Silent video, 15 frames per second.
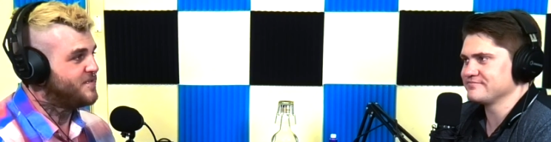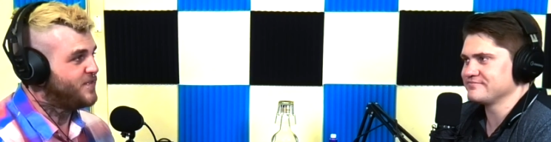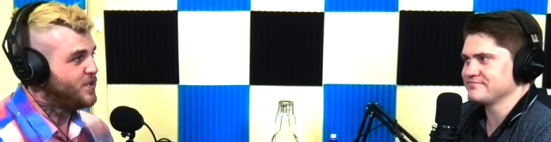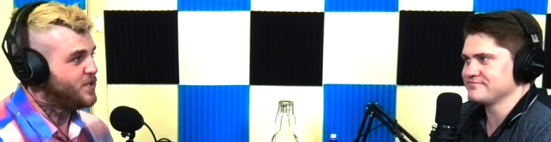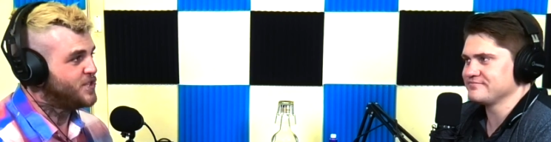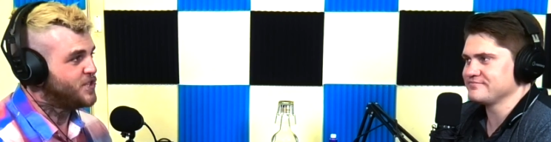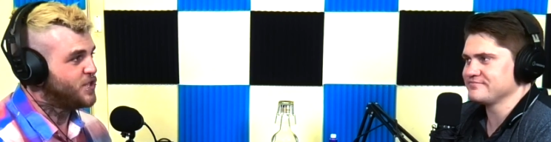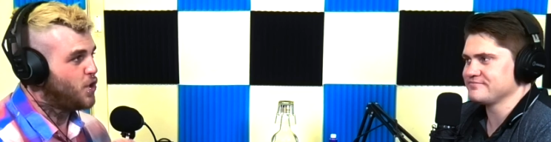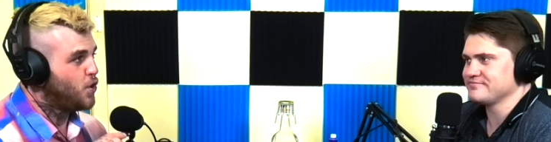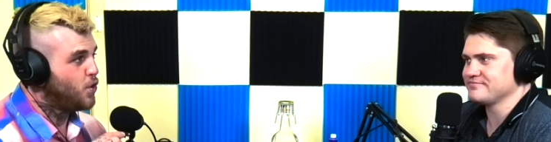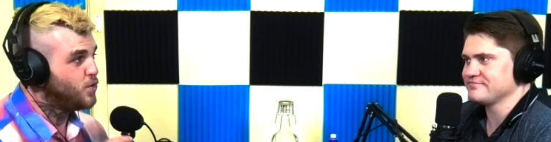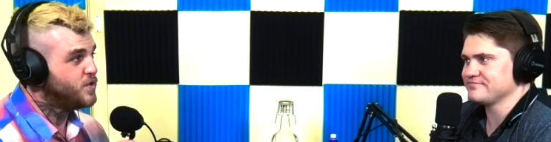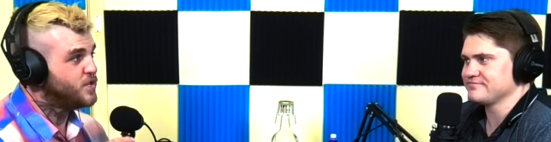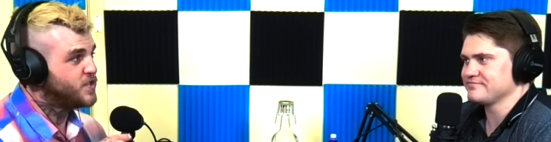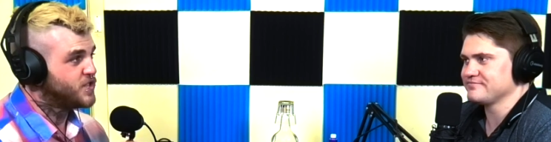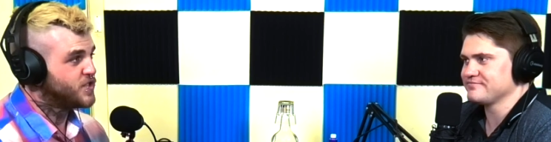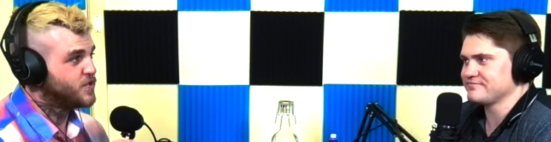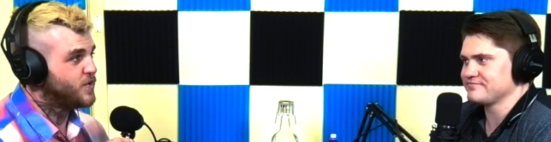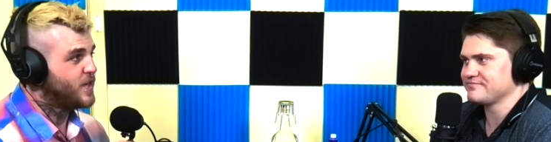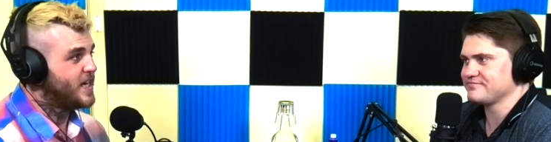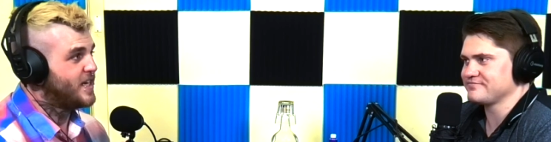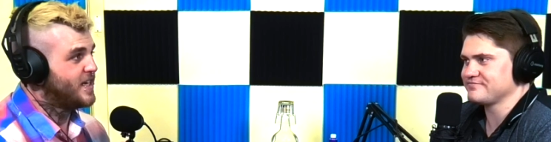Speaker 1: first on
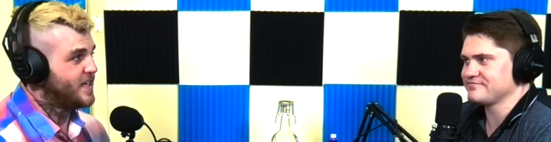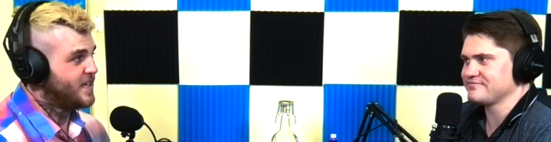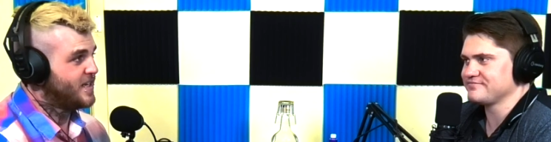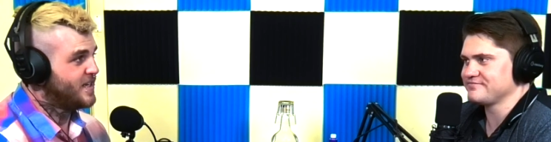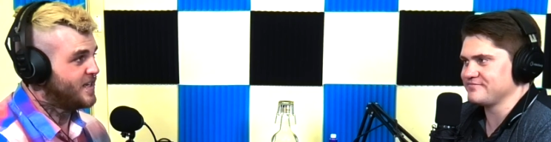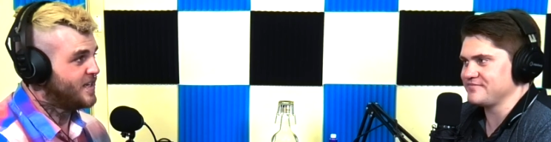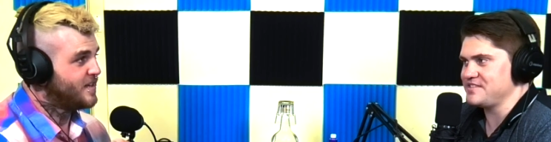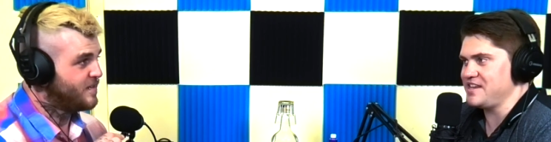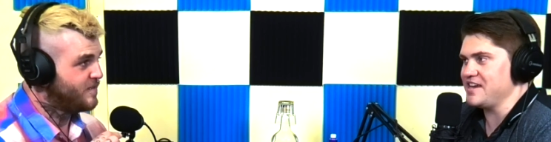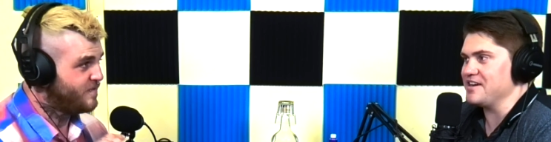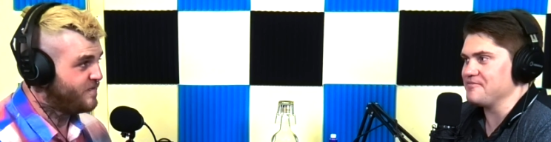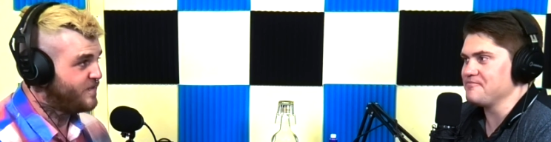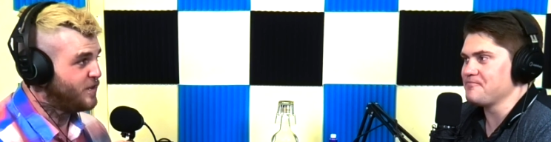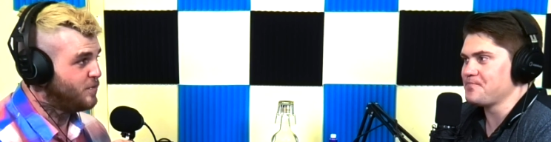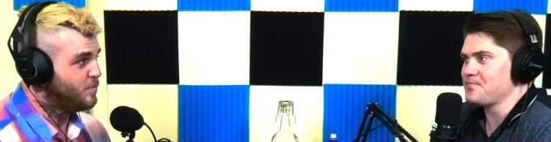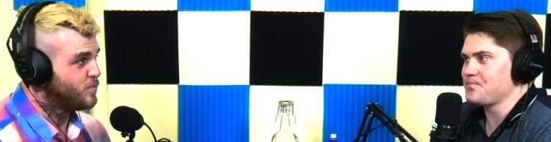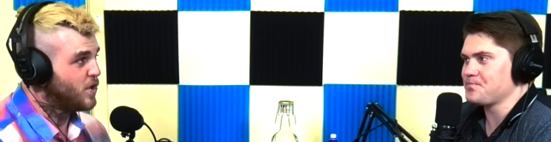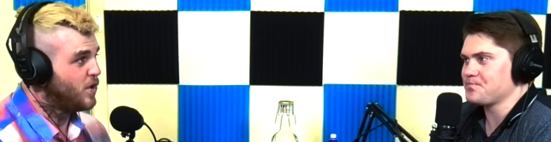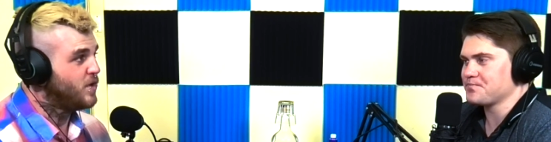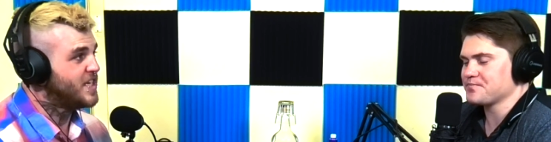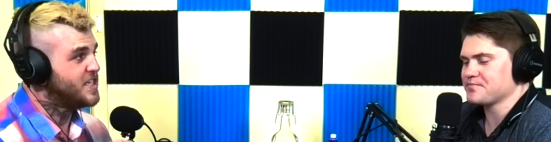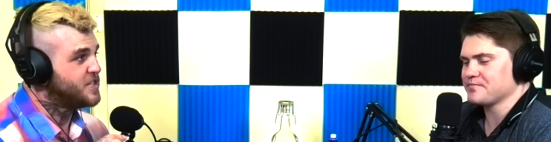screen yeah. film
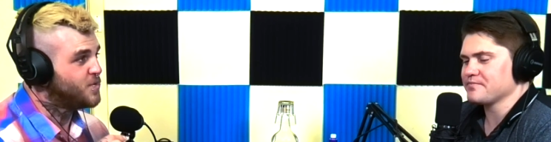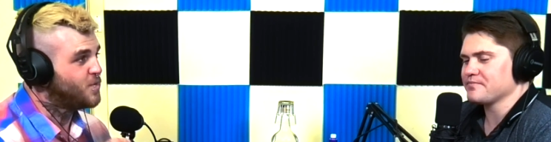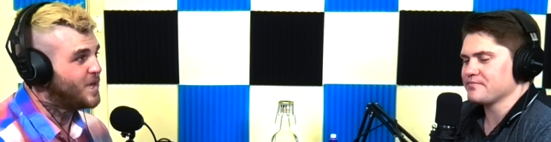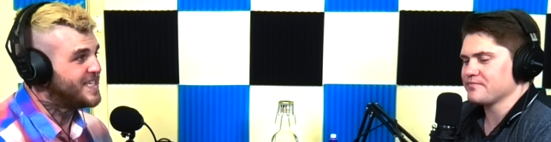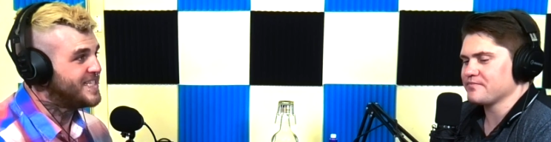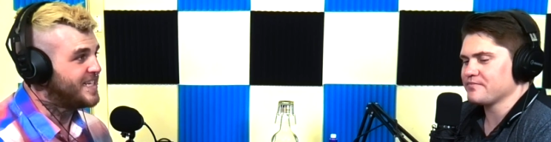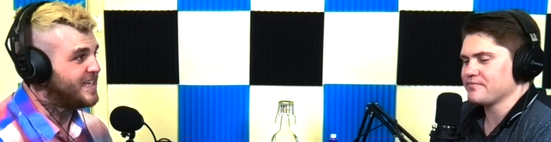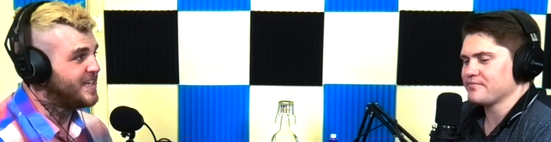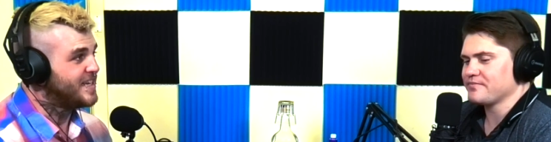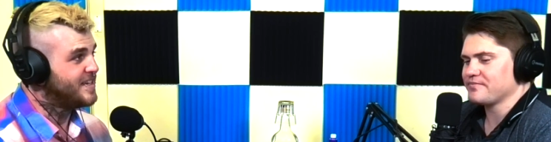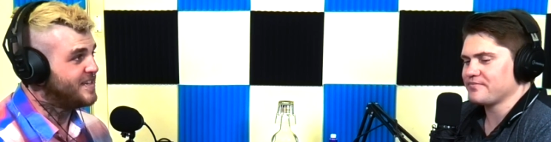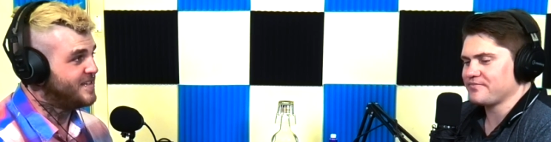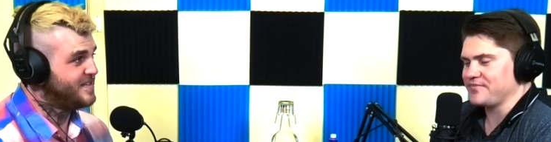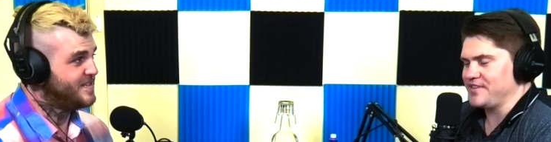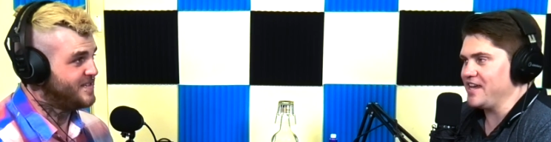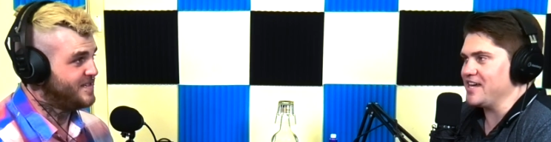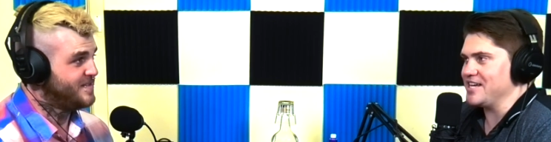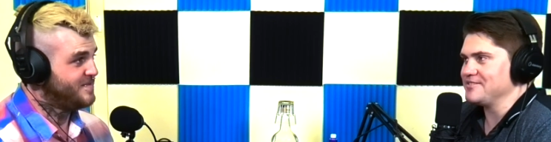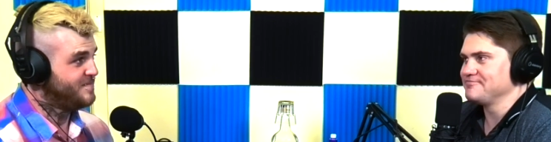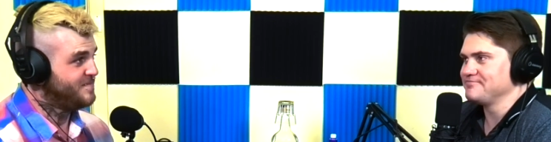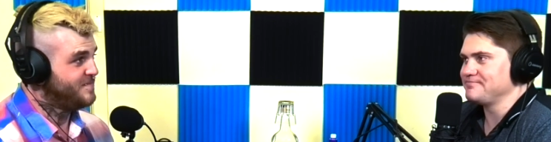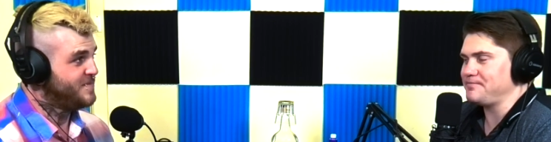role in 20 years.
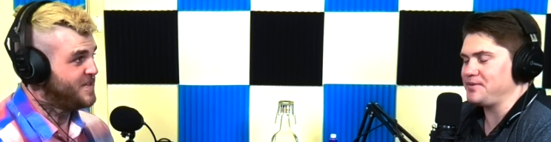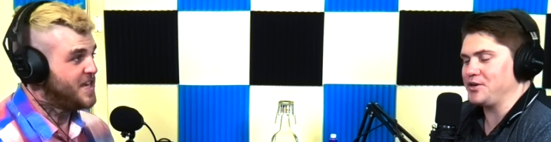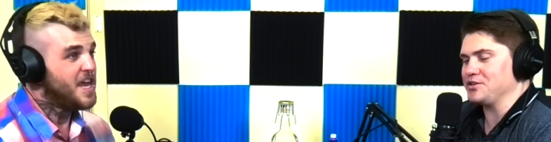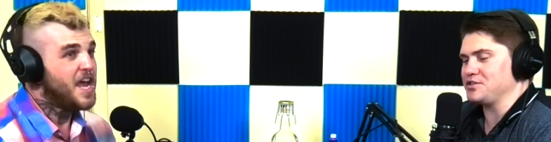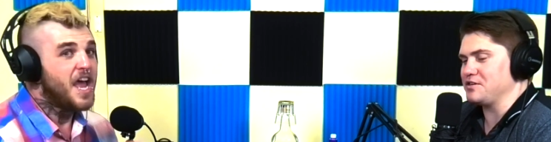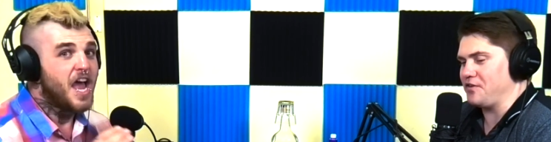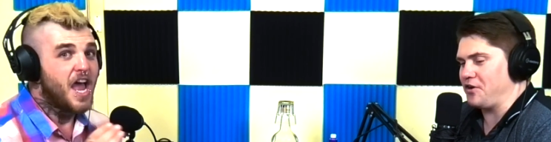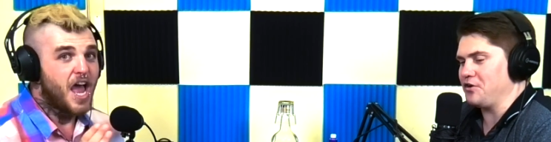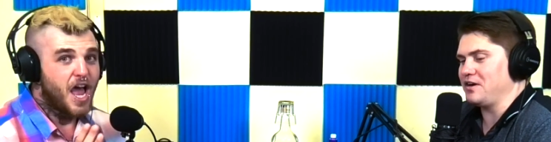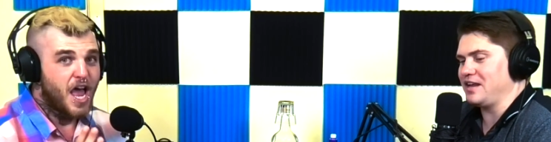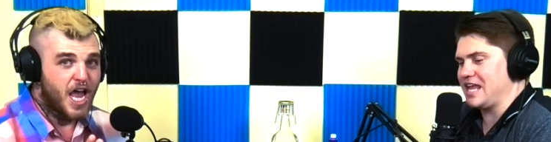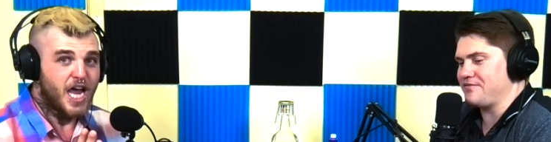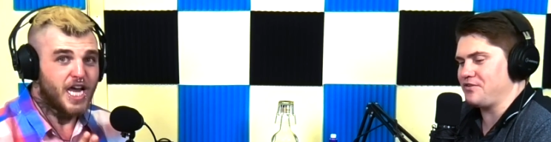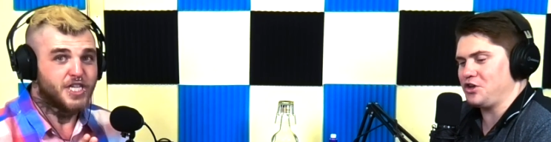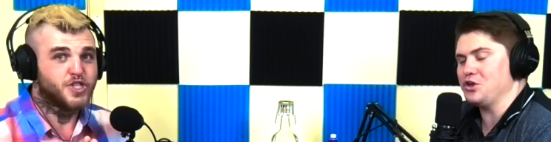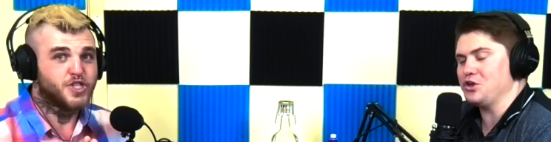
Speaker 2: Yeah, because you've only ever